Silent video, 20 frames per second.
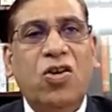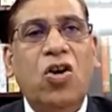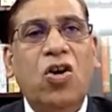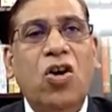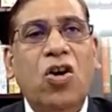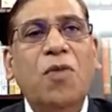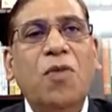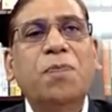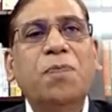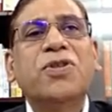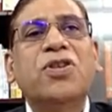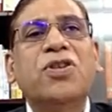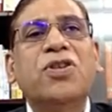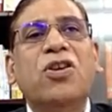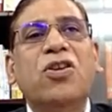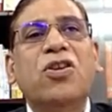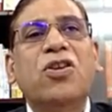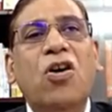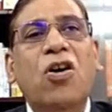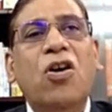Hobbes,
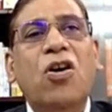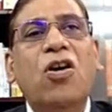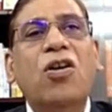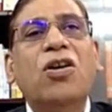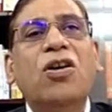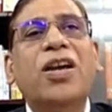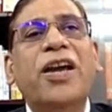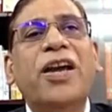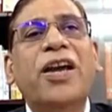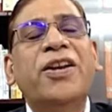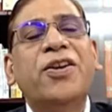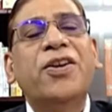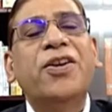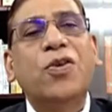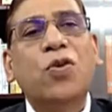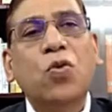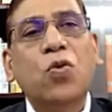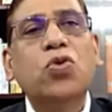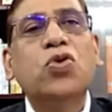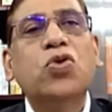Locke,
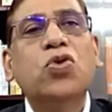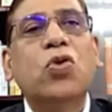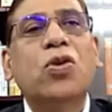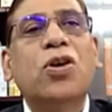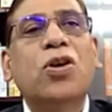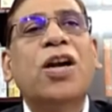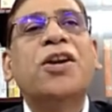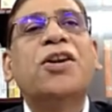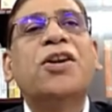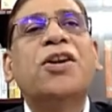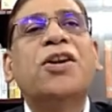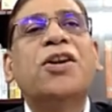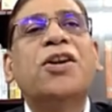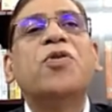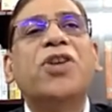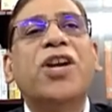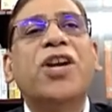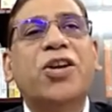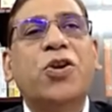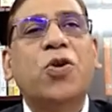and Rousseau,
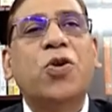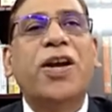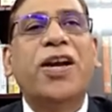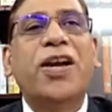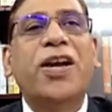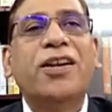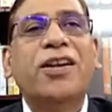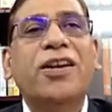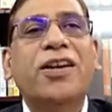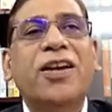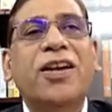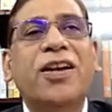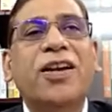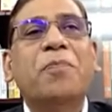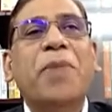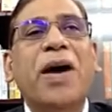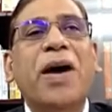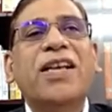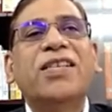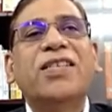contributed to it
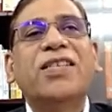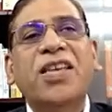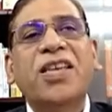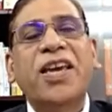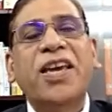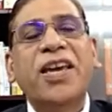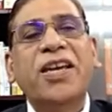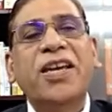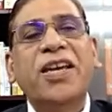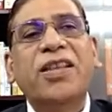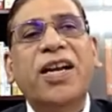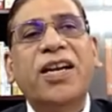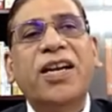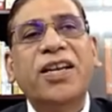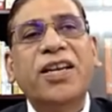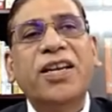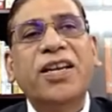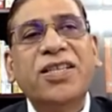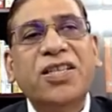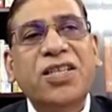by saying
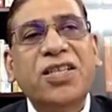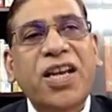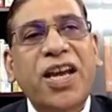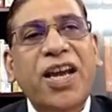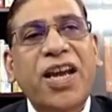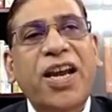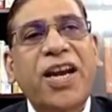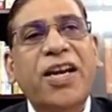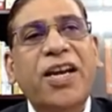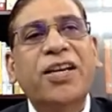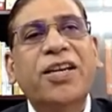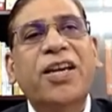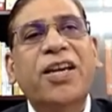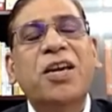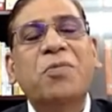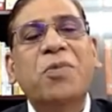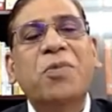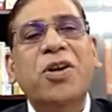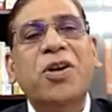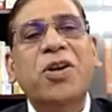that state
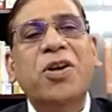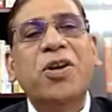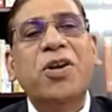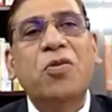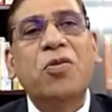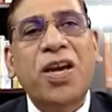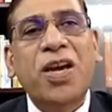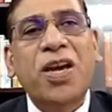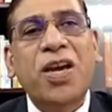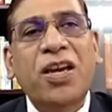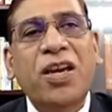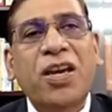came into